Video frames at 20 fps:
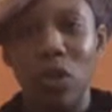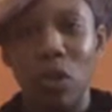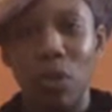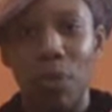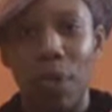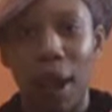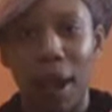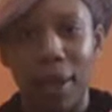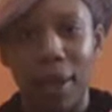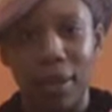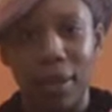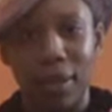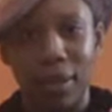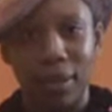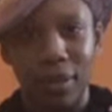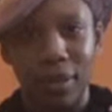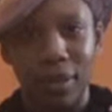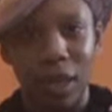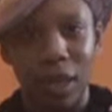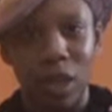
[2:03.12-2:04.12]
your
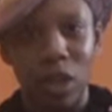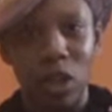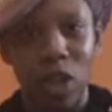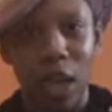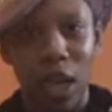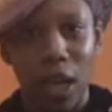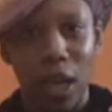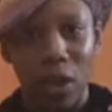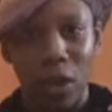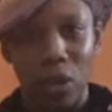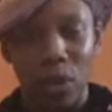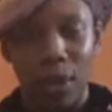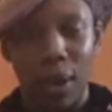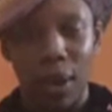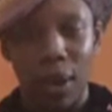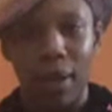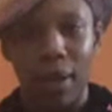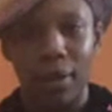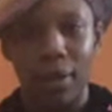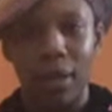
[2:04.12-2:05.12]
practice and change your
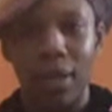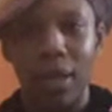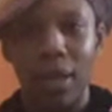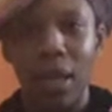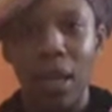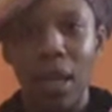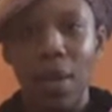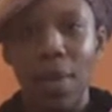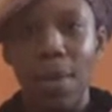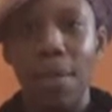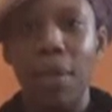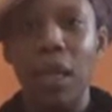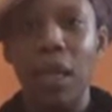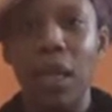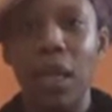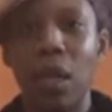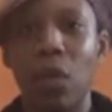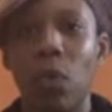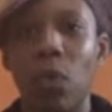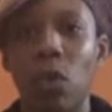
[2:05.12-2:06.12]
practice.
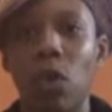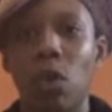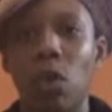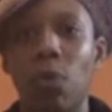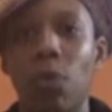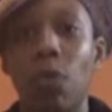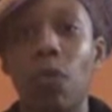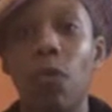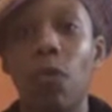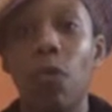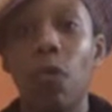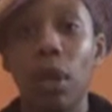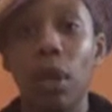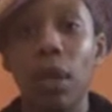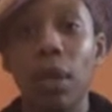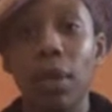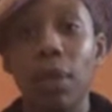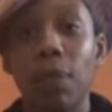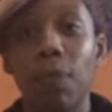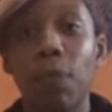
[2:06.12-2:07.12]
Meaning when you're
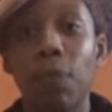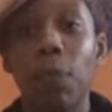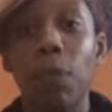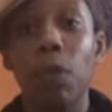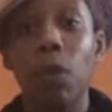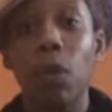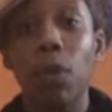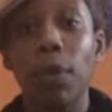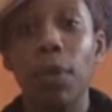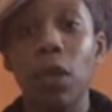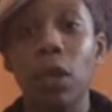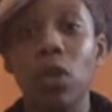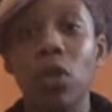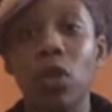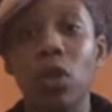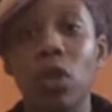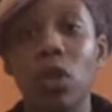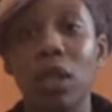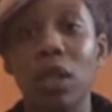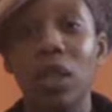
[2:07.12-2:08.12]
performing
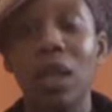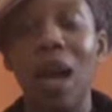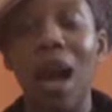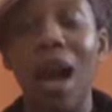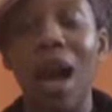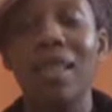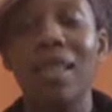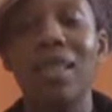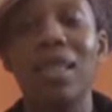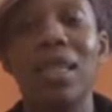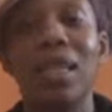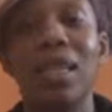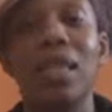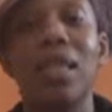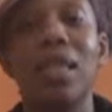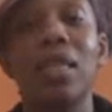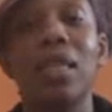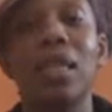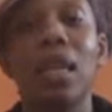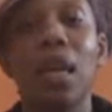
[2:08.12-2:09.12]
certain
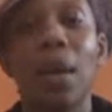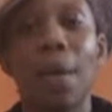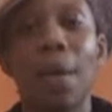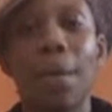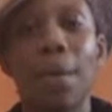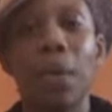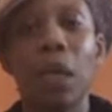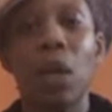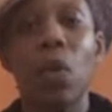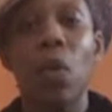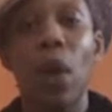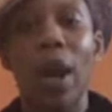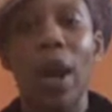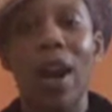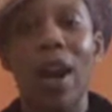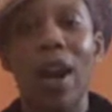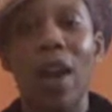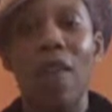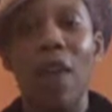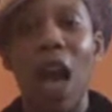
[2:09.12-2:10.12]
asanas, be
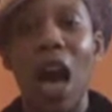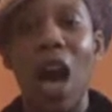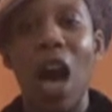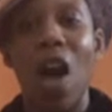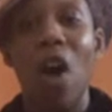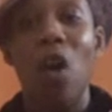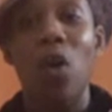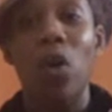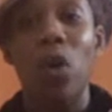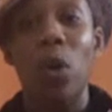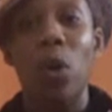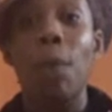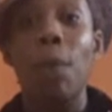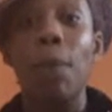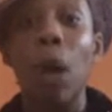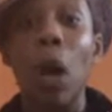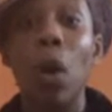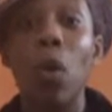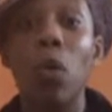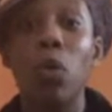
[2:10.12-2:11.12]
aware of how your
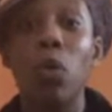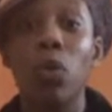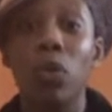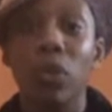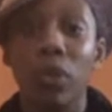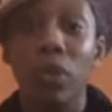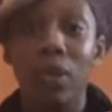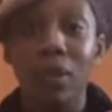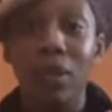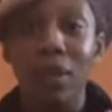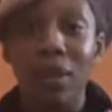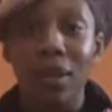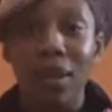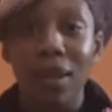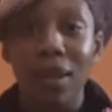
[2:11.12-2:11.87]
bones